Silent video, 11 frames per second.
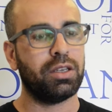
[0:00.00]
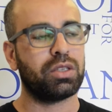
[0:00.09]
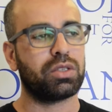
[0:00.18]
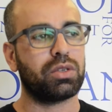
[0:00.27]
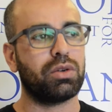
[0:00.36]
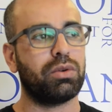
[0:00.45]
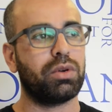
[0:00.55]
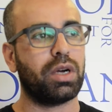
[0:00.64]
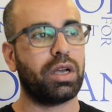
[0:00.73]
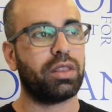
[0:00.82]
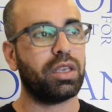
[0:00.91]
So
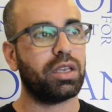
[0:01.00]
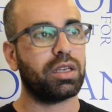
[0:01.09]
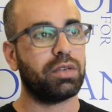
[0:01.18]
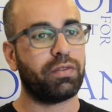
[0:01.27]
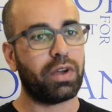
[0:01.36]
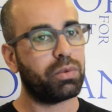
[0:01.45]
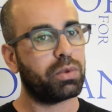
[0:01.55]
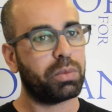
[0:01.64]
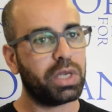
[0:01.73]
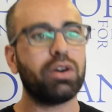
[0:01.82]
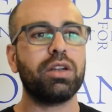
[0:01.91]
I think if I would
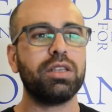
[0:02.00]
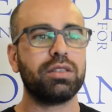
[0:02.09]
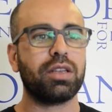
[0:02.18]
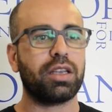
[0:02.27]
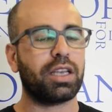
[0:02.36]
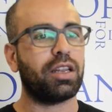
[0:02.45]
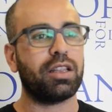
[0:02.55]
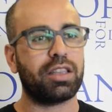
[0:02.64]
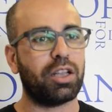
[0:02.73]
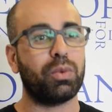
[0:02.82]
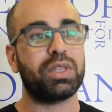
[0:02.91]
be honest, I cannot
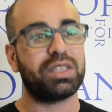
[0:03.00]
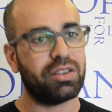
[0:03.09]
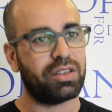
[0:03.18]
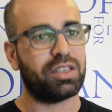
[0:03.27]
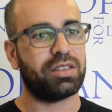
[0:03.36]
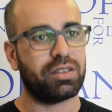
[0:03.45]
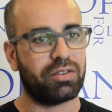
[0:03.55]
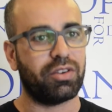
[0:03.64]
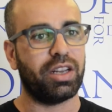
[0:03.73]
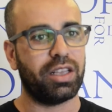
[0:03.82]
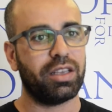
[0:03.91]
tell what Syrians
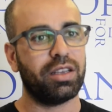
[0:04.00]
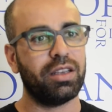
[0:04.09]
really